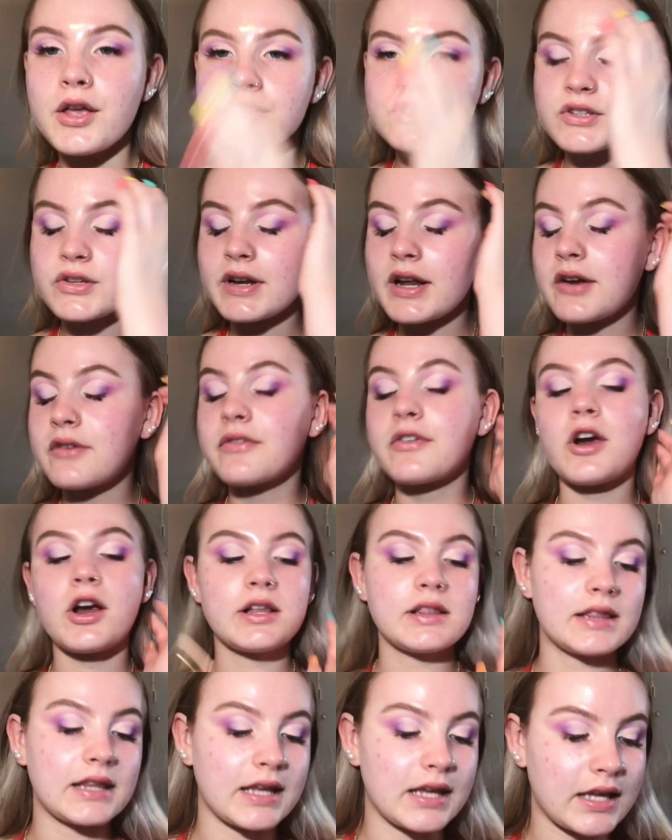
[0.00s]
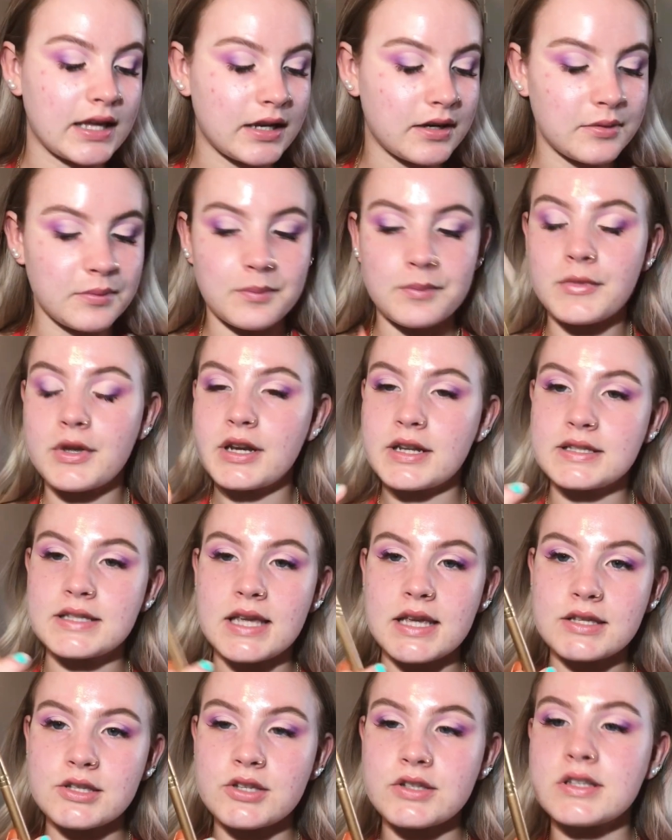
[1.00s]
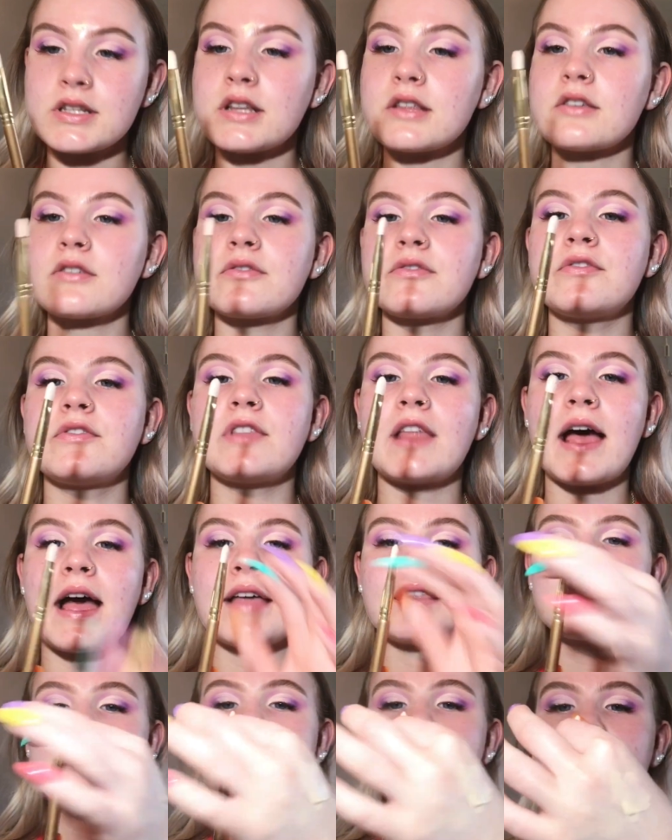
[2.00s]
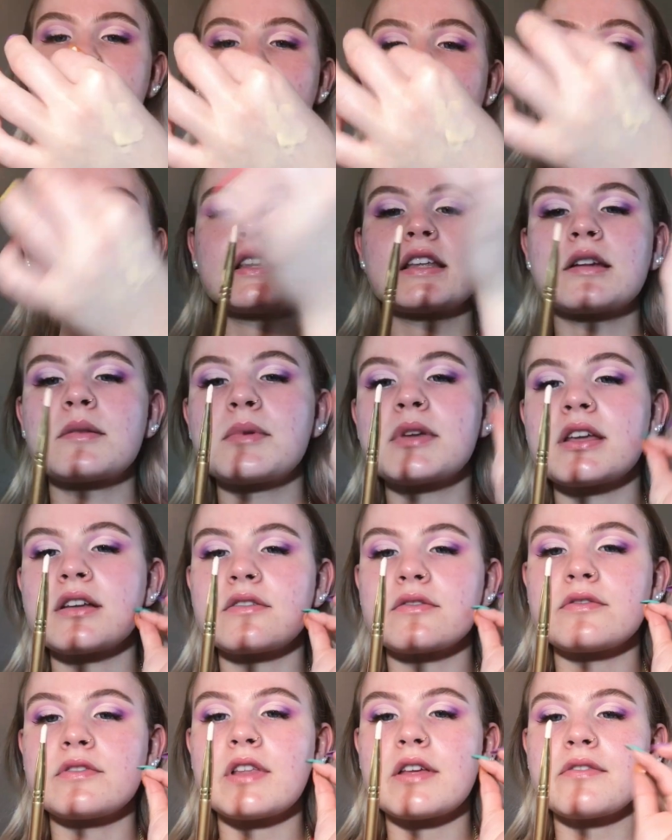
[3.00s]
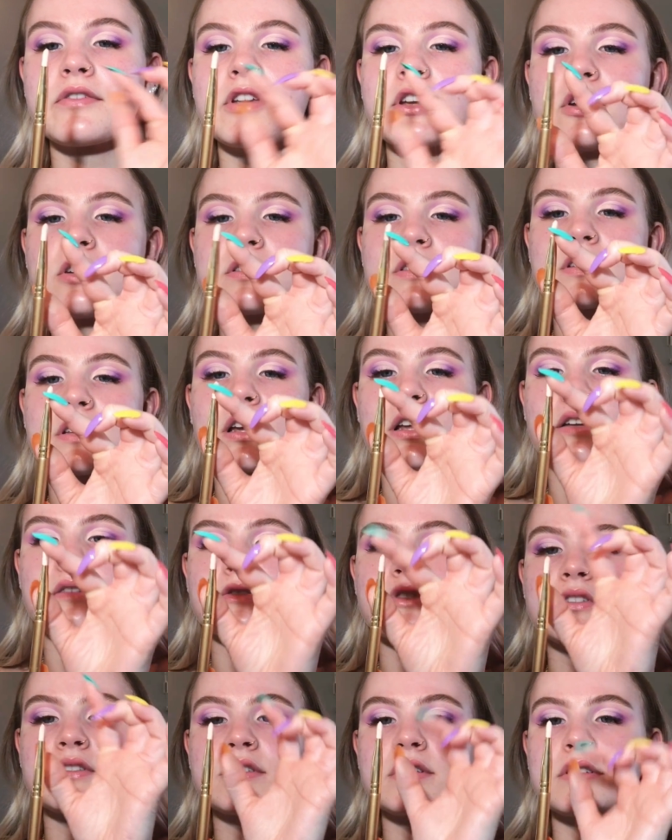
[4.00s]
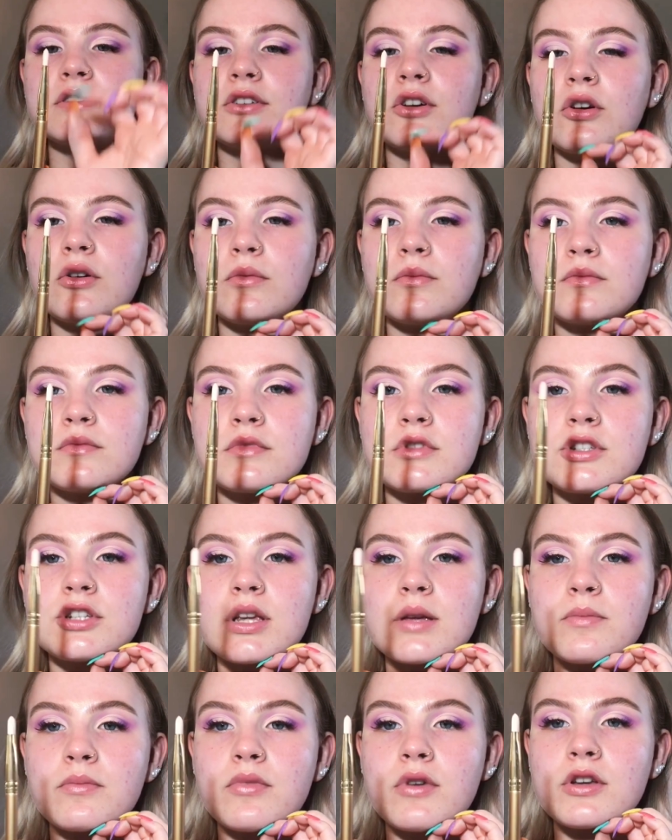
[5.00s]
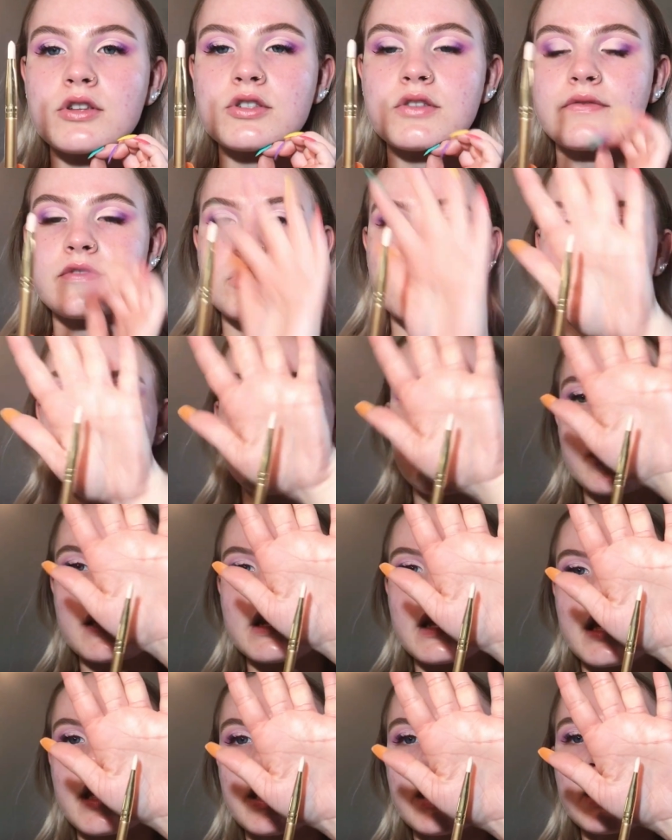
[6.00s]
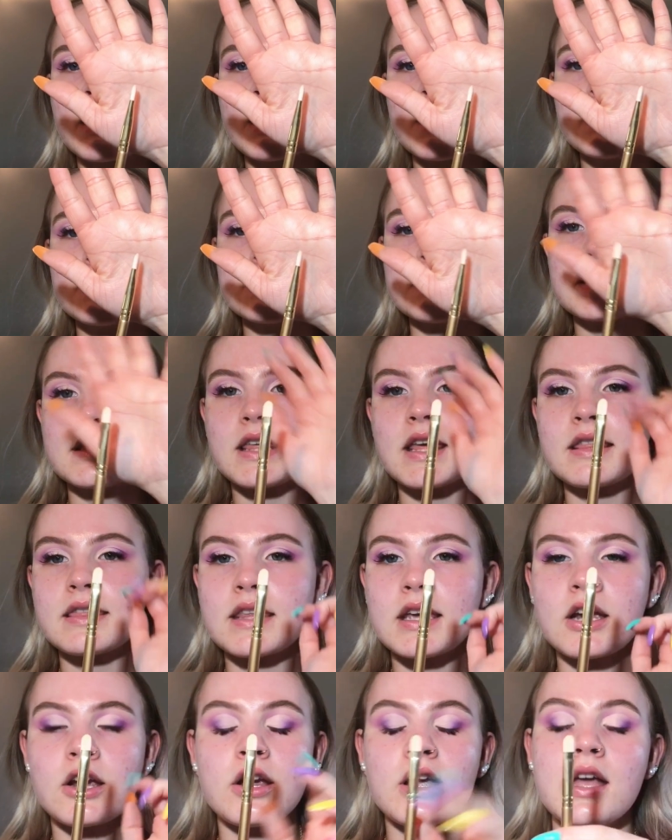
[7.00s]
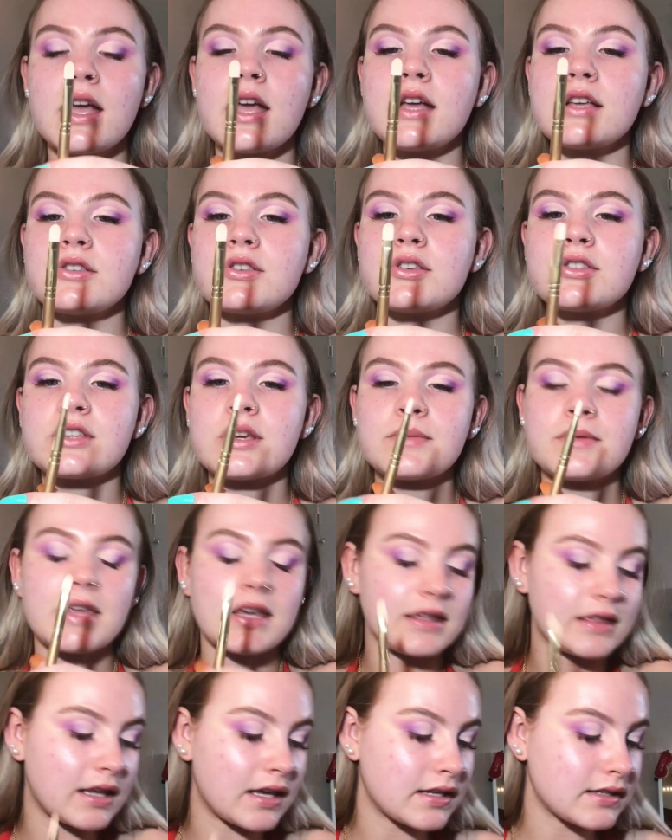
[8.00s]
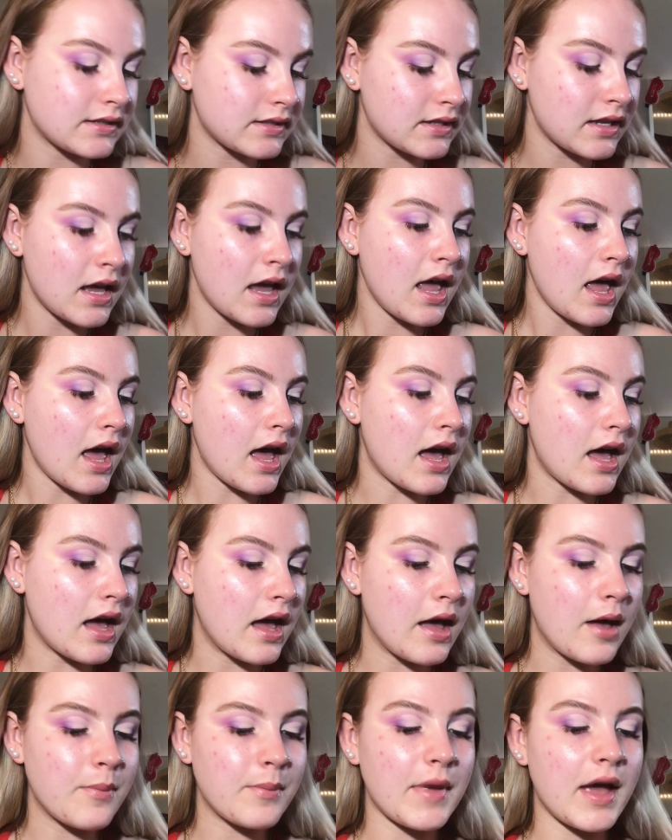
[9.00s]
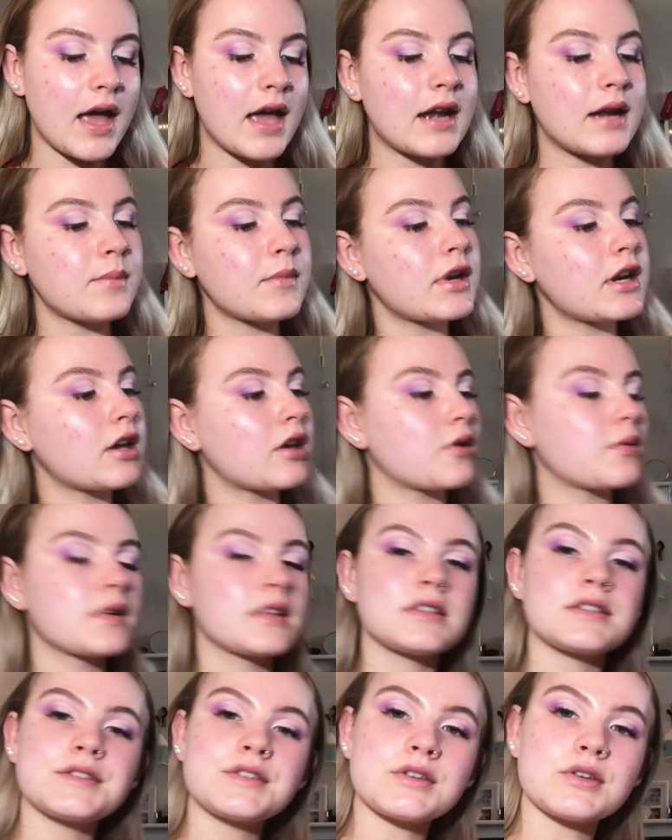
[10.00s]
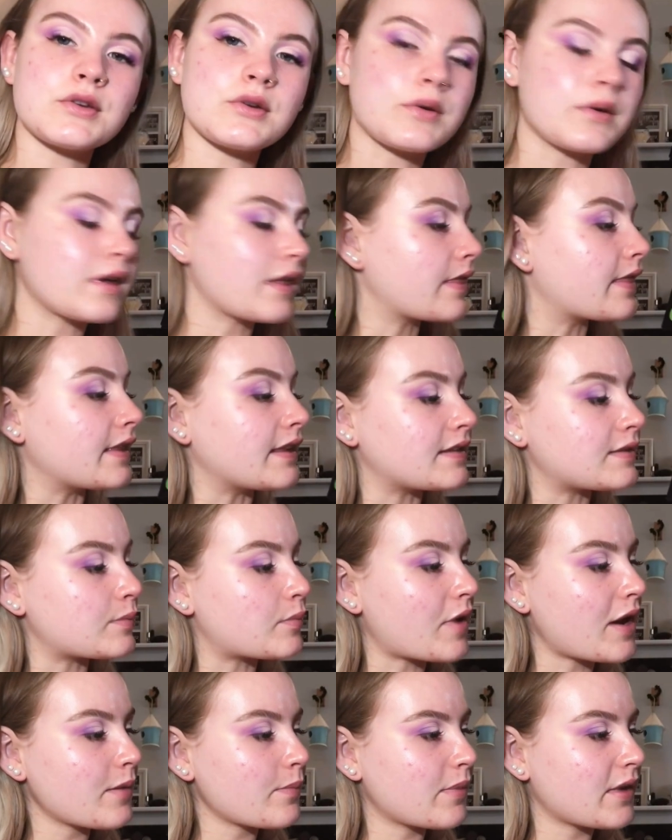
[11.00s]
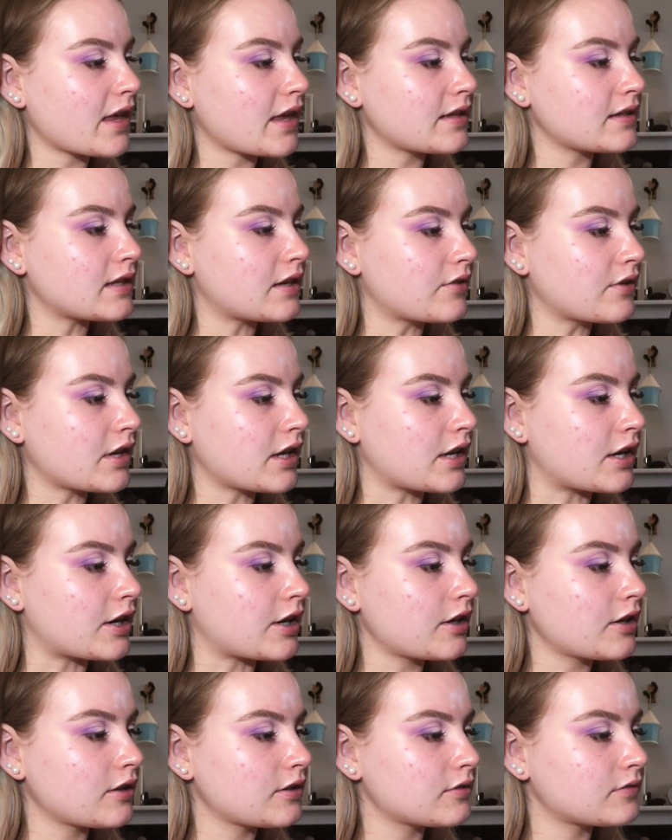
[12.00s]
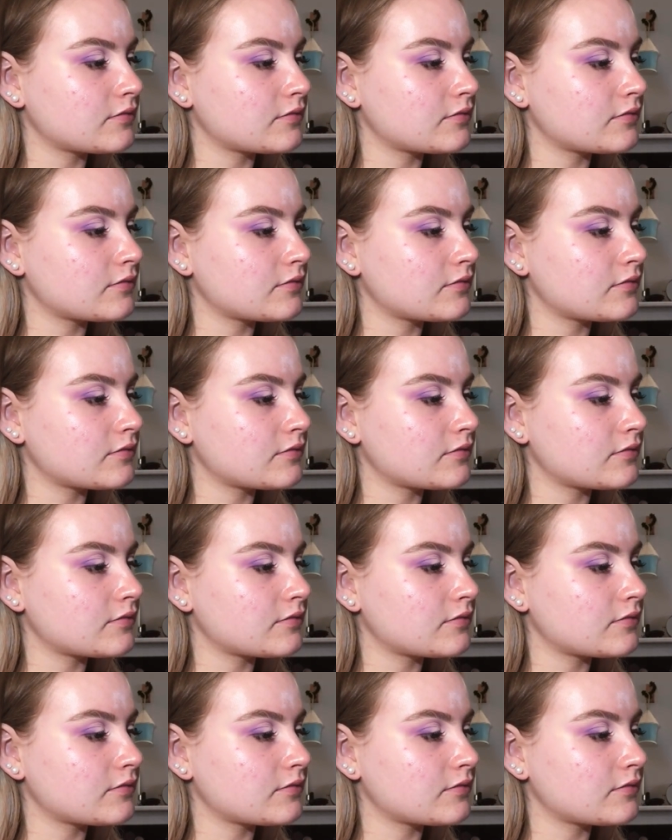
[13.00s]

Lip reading: So now for our lid, I'm going to take just another flat, this is like a little bit fluffier, it's kind of just a dome shaped brush, if you can kind of see that there. It's just shaped like this. And I'm going to go into this bright pink down here,